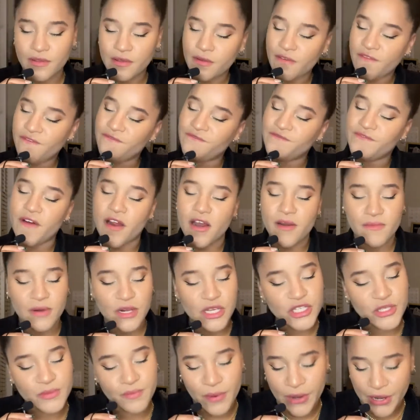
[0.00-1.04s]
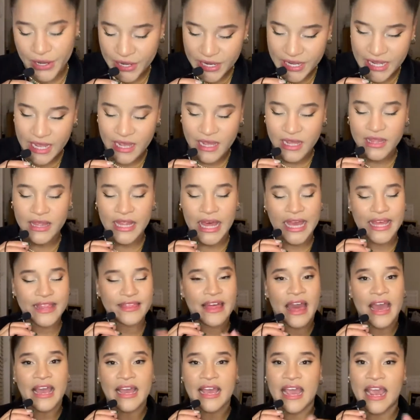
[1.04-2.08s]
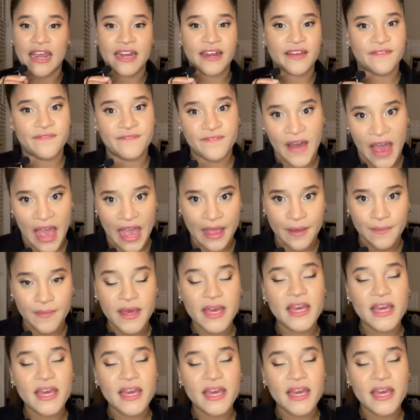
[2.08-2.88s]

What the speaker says: farmer's market, like that kind of vibe.